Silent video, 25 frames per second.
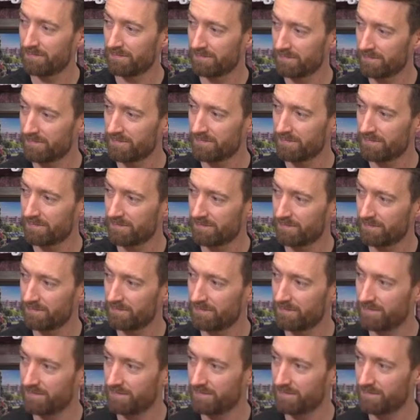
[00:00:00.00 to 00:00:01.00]

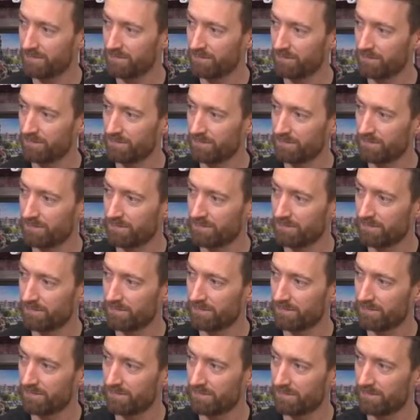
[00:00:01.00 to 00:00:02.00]

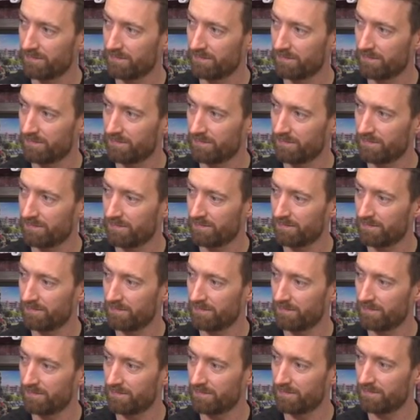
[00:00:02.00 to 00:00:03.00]

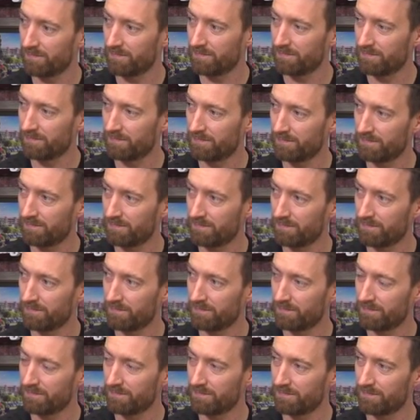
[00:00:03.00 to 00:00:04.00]

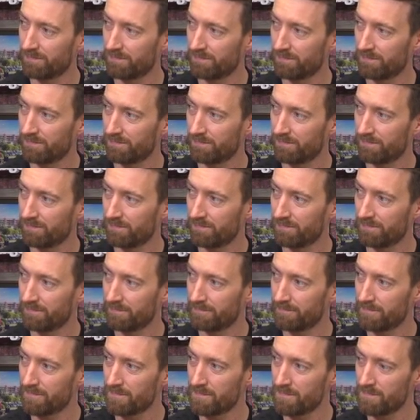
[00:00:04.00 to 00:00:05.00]

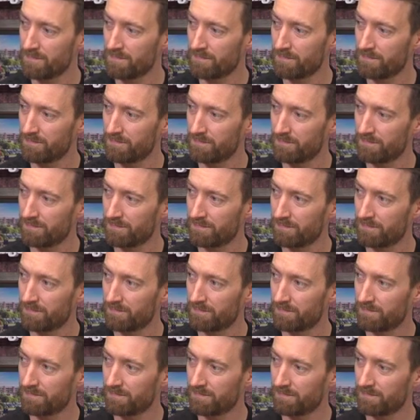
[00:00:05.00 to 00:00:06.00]

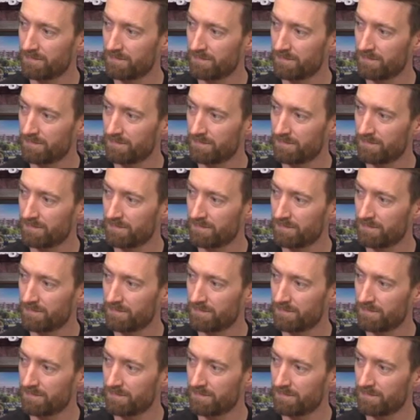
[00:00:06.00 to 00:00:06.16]
The person shown says nothing.